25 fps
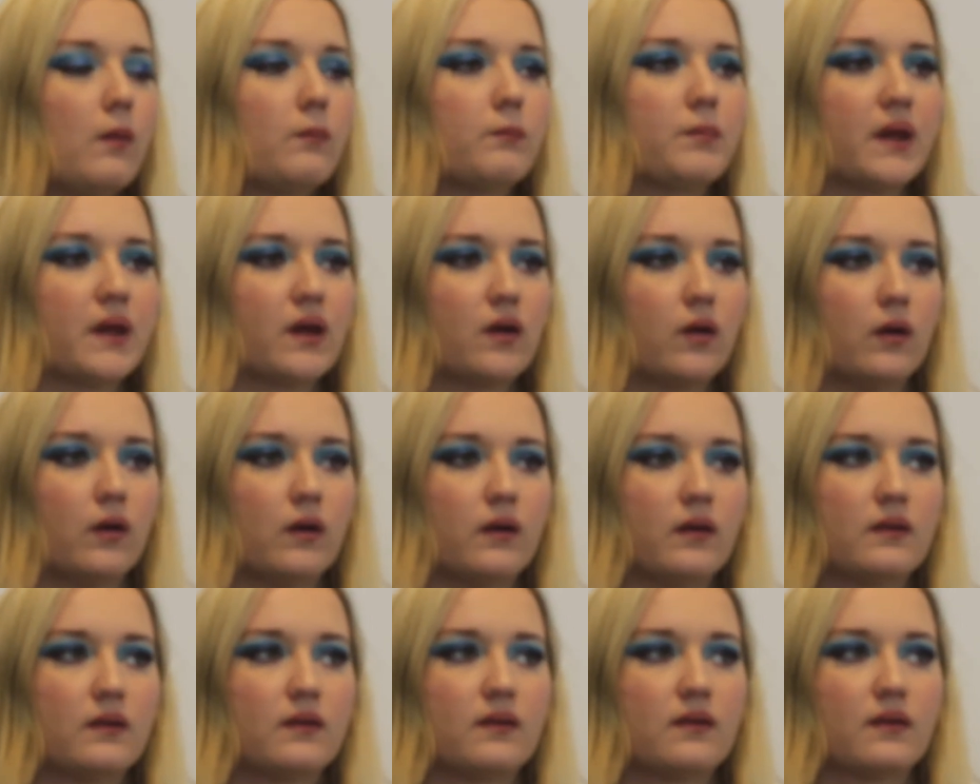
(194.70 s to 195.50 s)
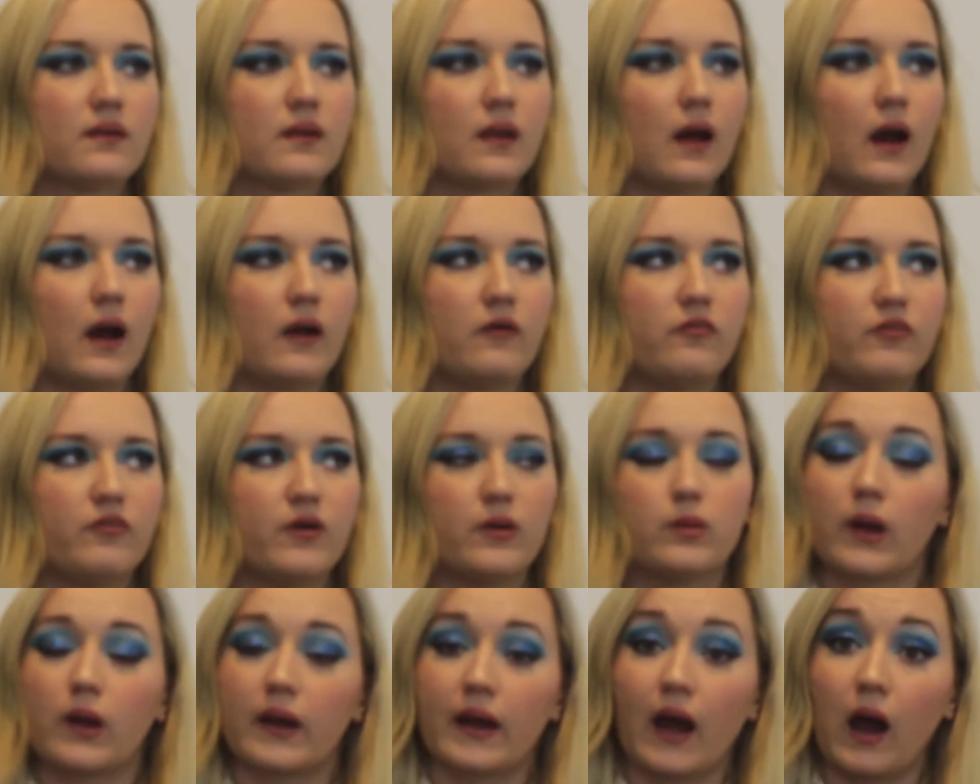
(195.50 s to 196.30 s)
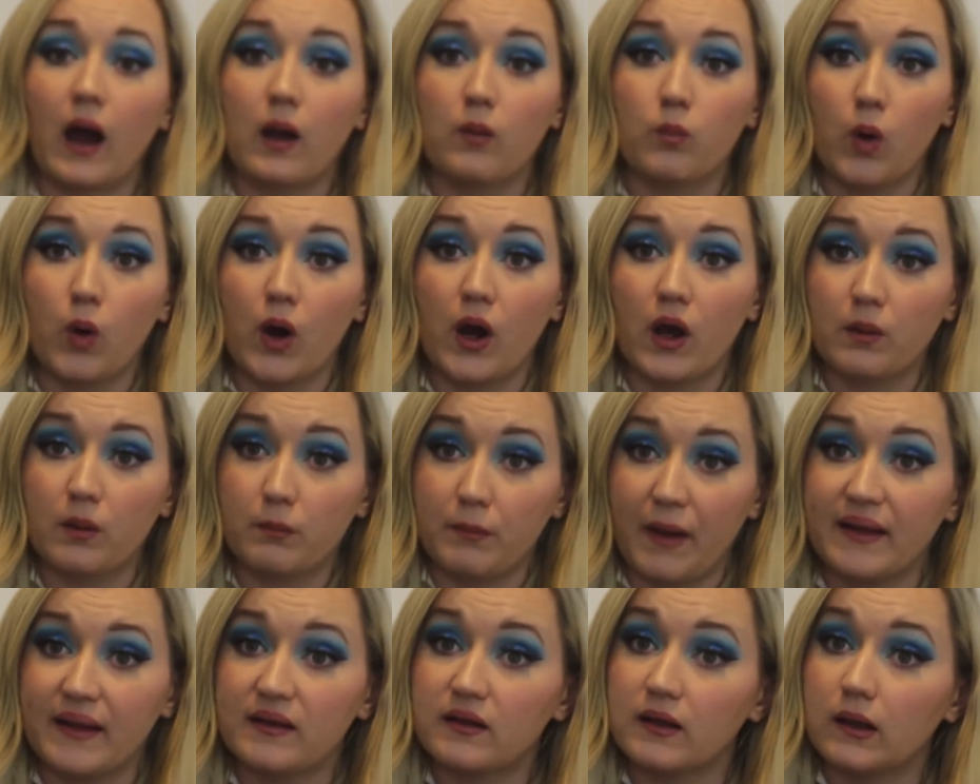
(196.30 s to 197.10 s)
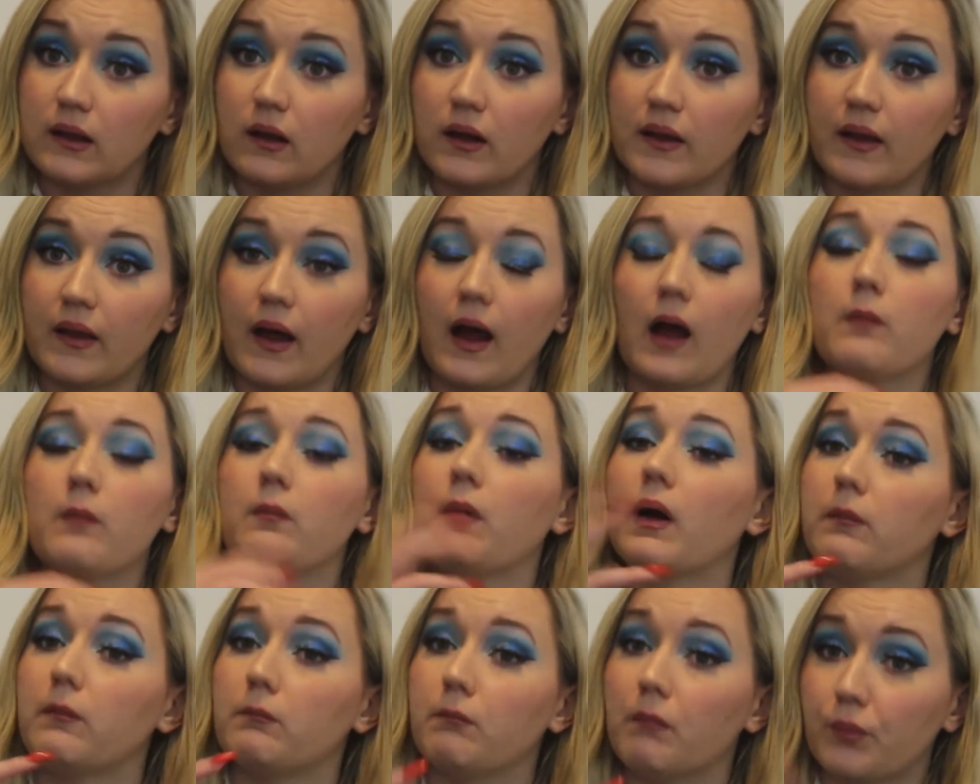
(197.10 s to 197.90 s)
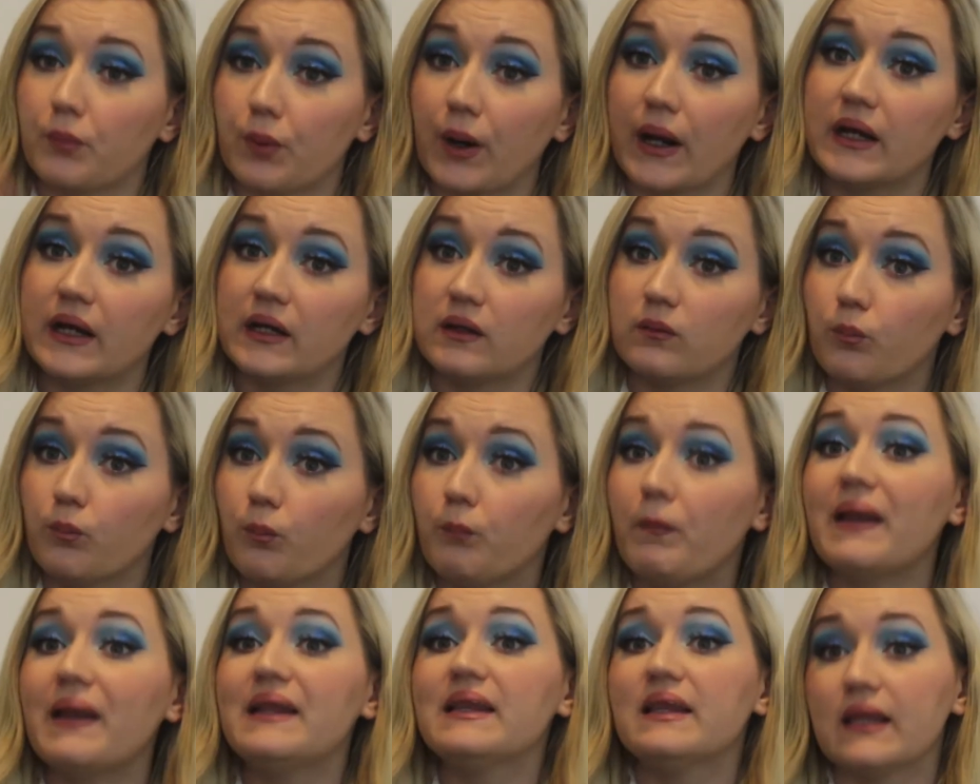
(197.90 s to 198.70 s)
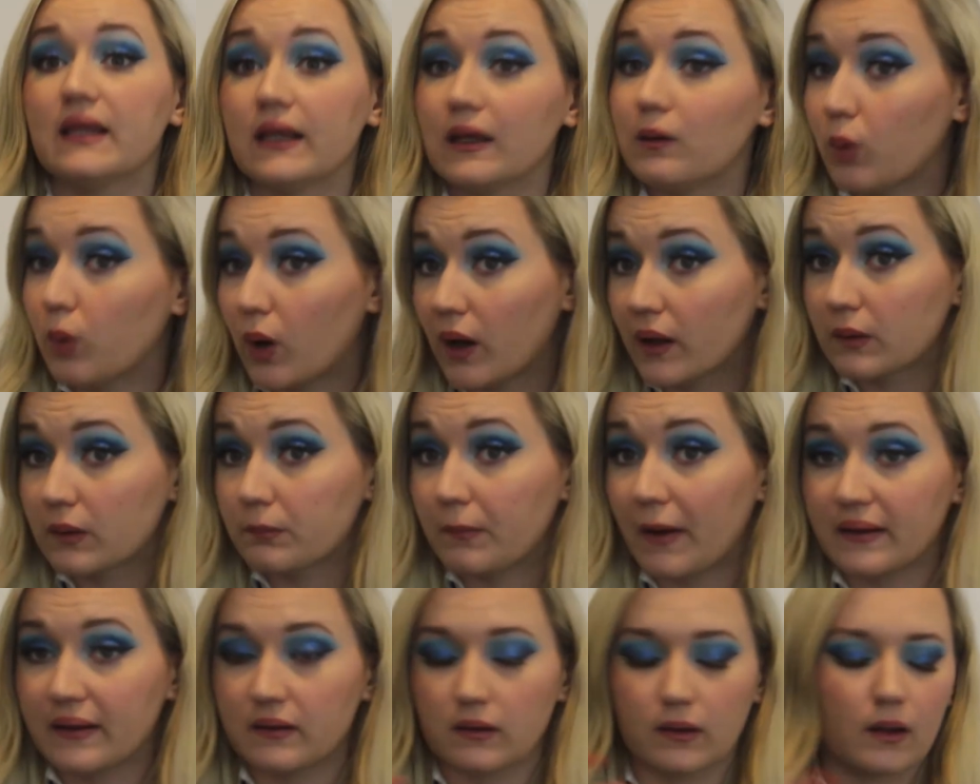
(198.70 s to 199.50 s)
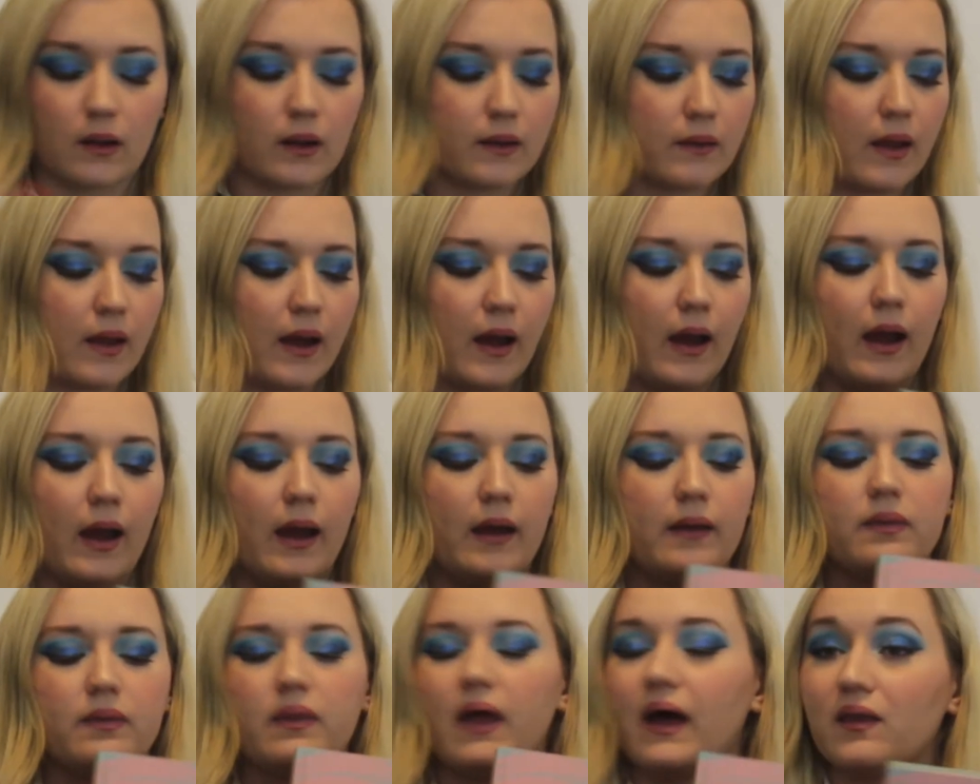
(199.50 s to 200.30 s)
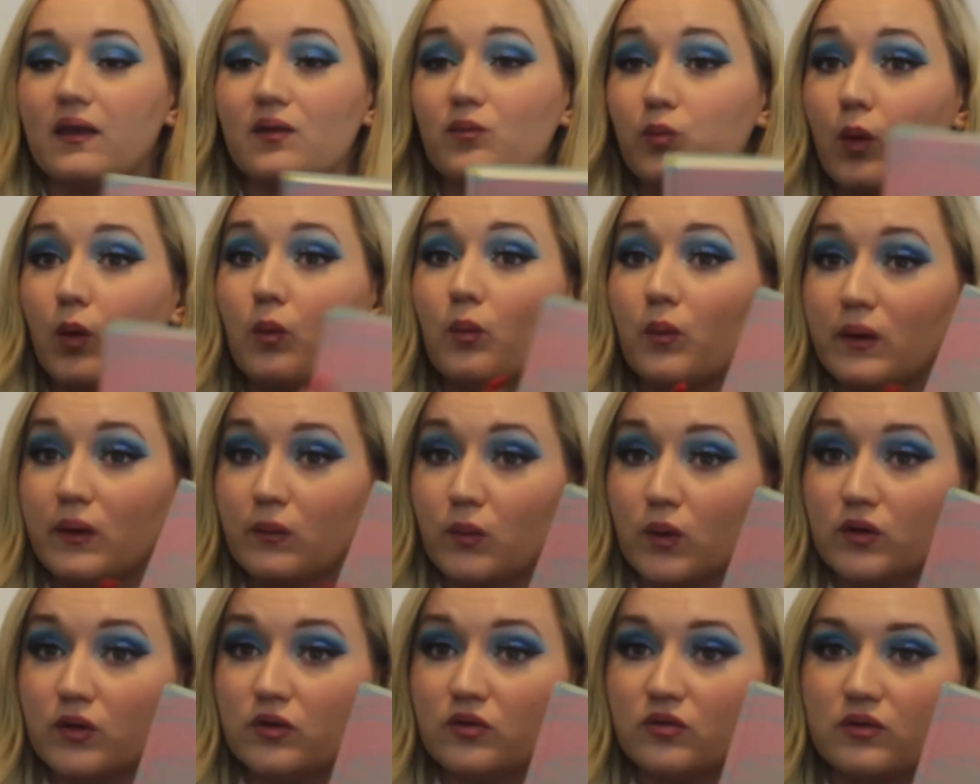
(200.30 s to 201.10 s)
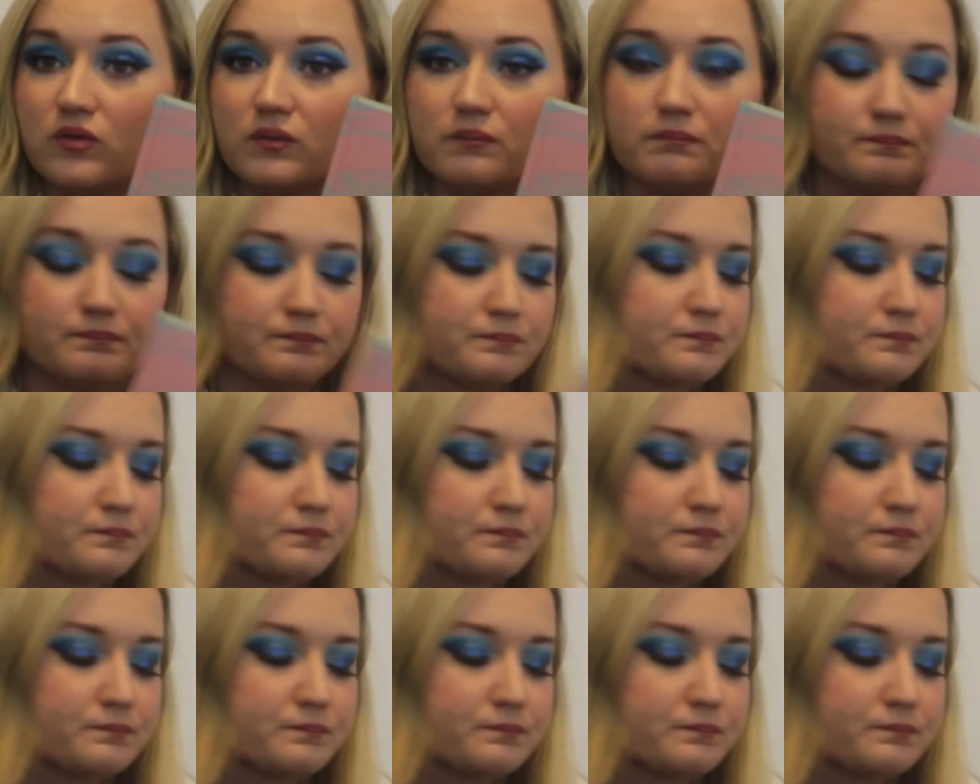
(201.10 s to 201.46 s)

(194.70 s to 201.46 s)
because I feel like I work better like that and my brain mentally works better like that, and that's what we want.